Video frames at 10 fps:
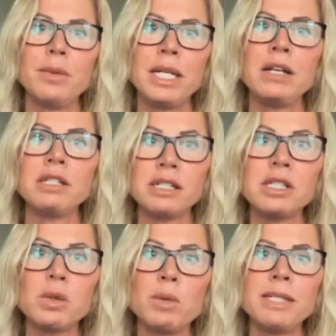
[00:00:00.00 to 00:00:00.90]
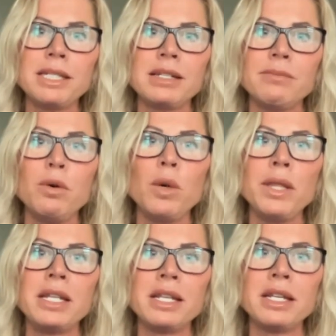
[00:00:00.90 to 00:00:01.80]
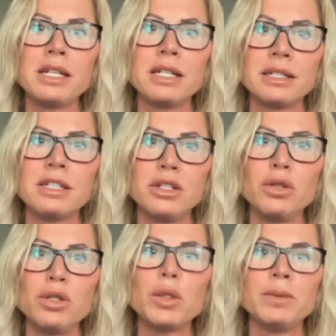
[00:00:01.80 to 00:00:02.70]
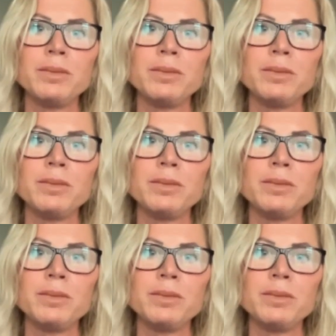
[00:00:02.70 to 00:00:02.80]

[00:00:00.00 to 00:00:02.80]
with lots of storms, more than usual.